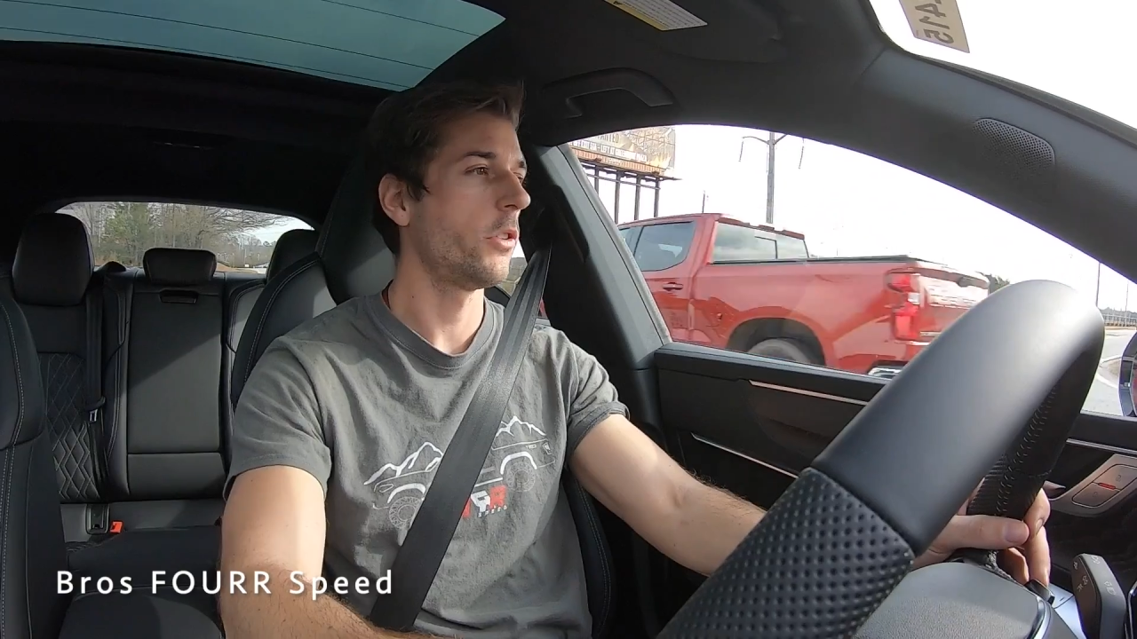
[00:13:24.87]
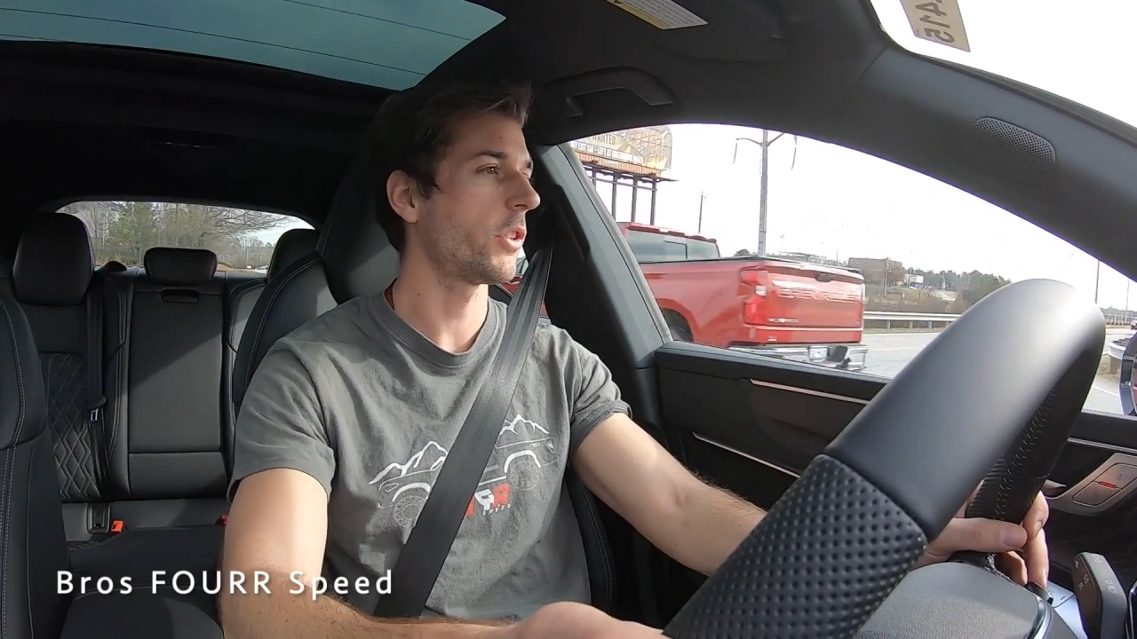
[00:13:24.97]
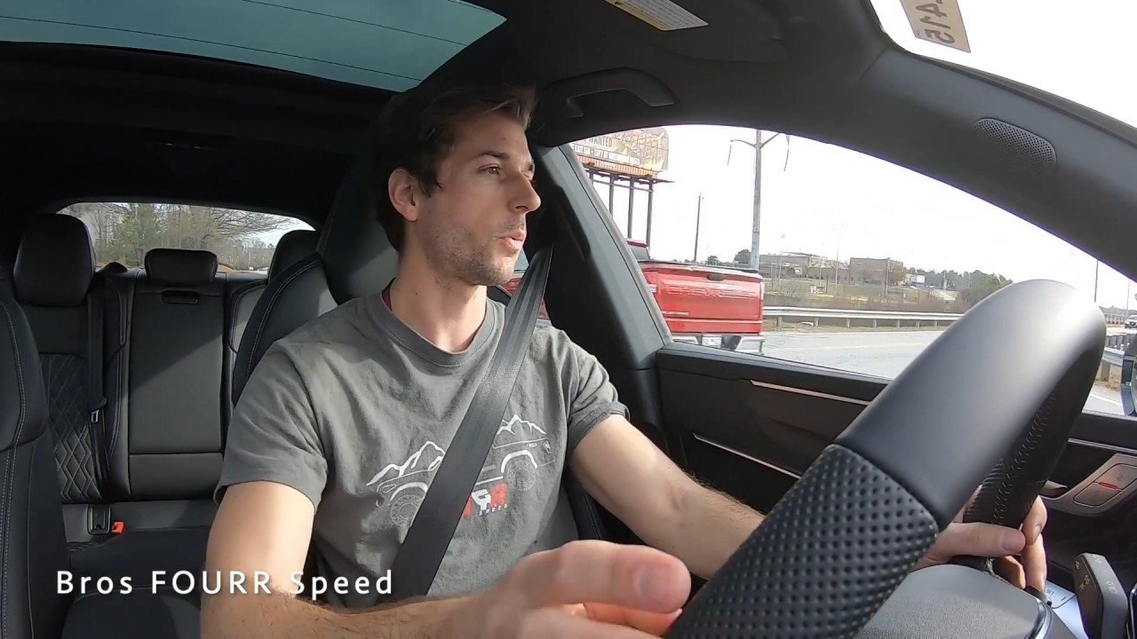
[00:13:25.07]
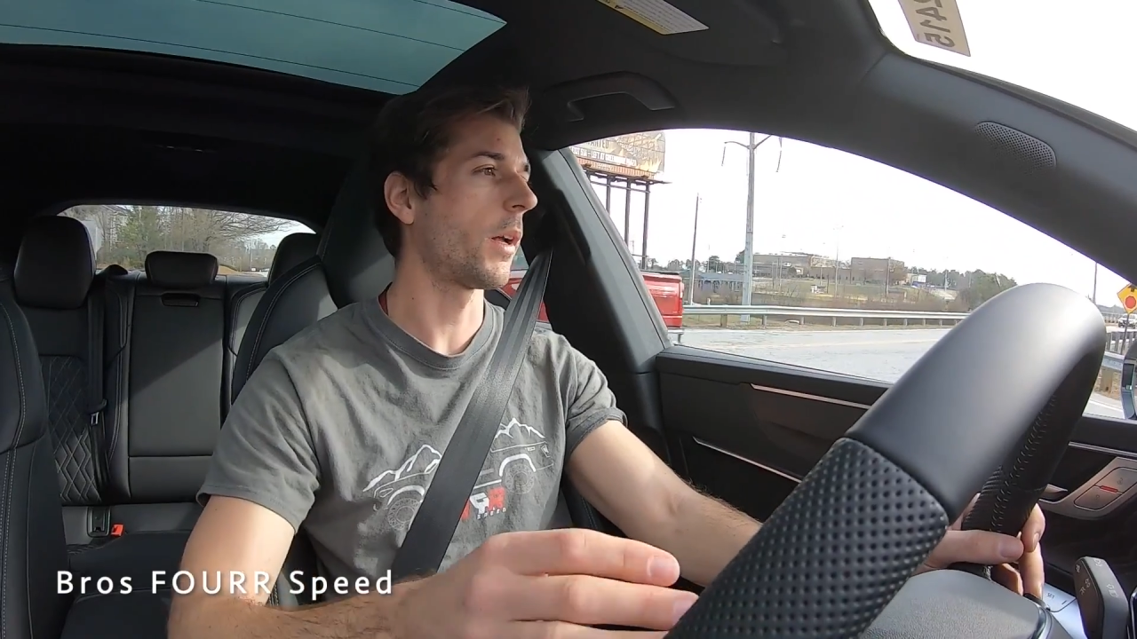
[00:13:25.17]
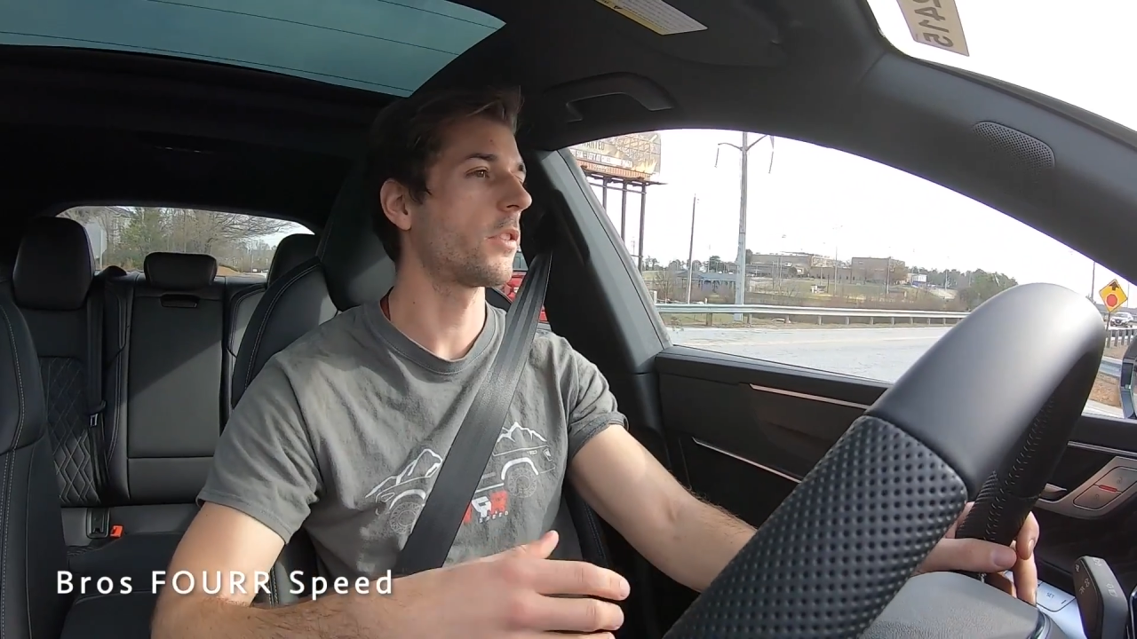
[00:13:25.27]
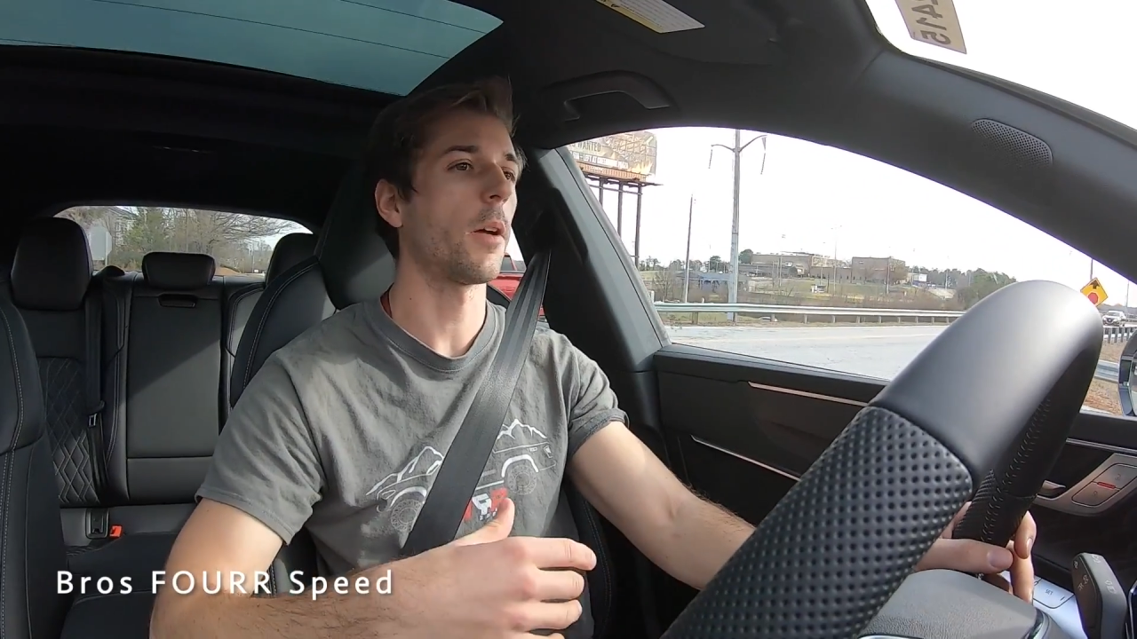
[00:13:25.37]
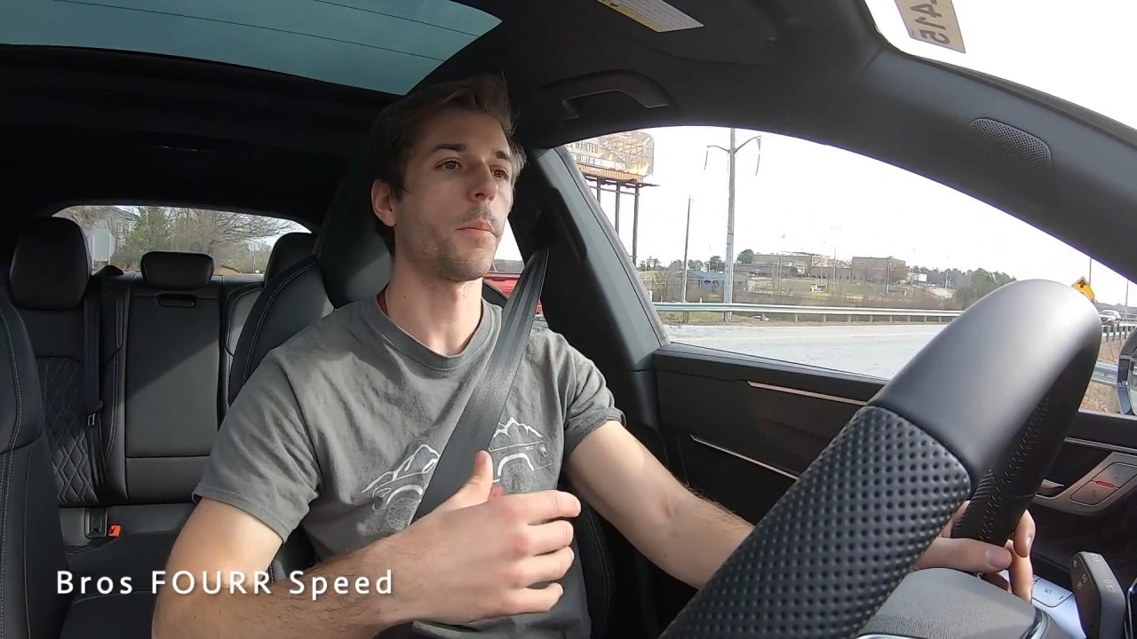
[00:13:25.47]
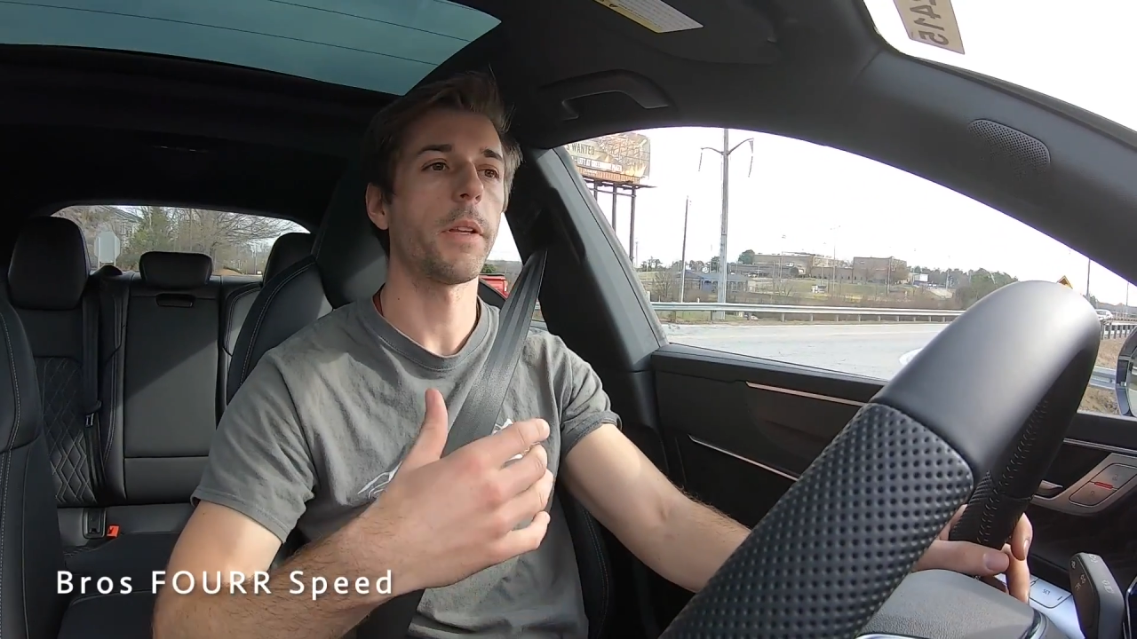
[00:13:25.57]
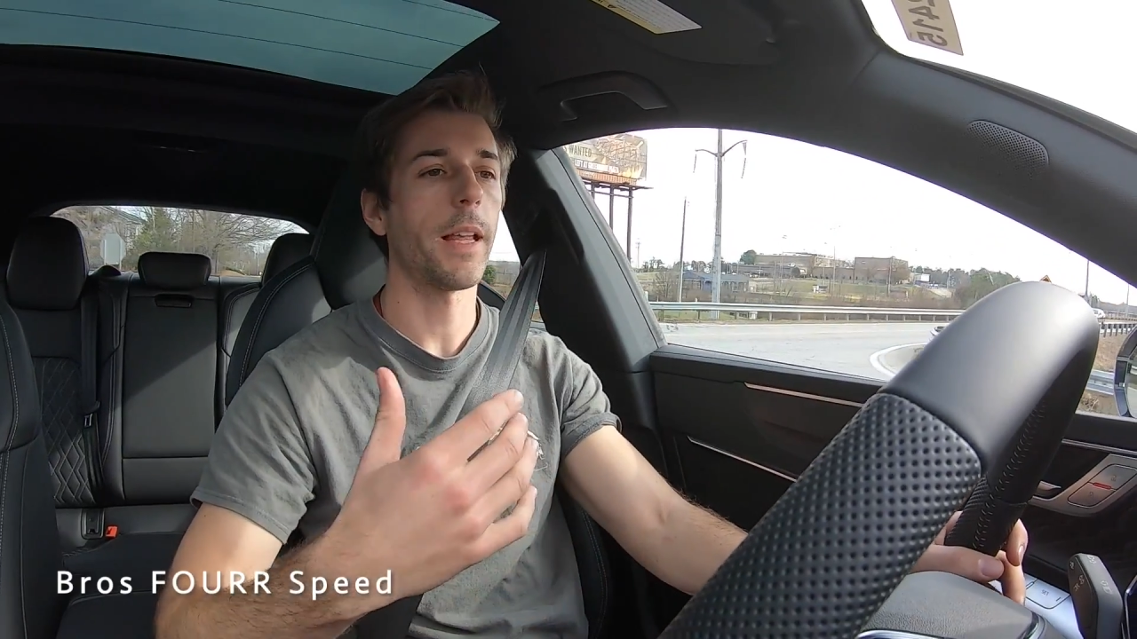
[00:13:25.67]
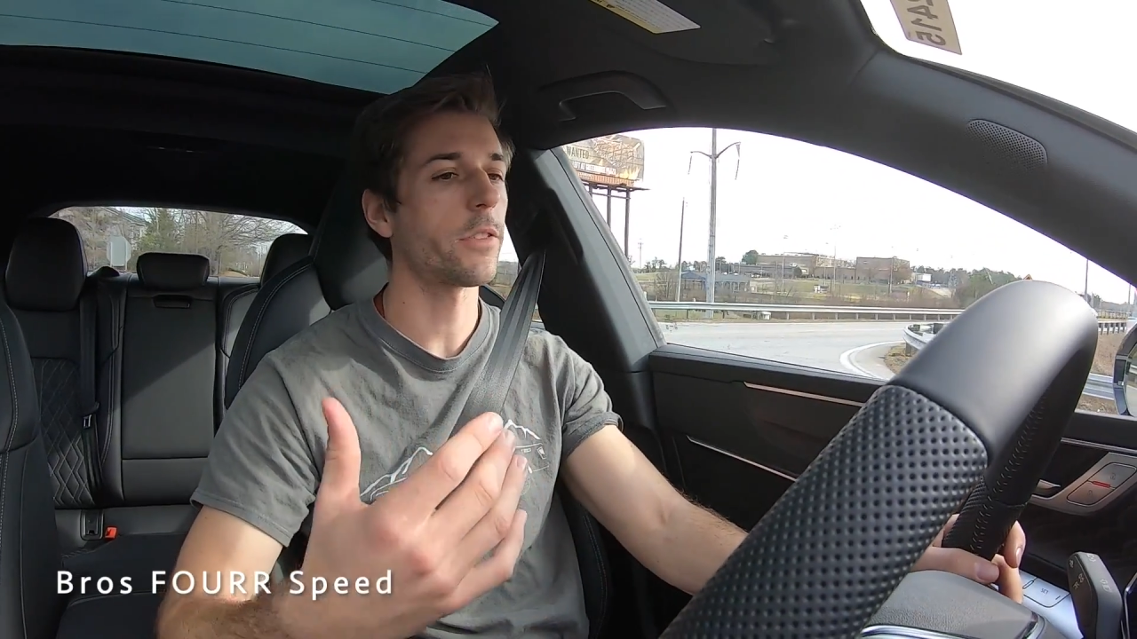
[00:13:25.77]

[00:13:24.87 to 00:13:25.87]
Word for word: You just want something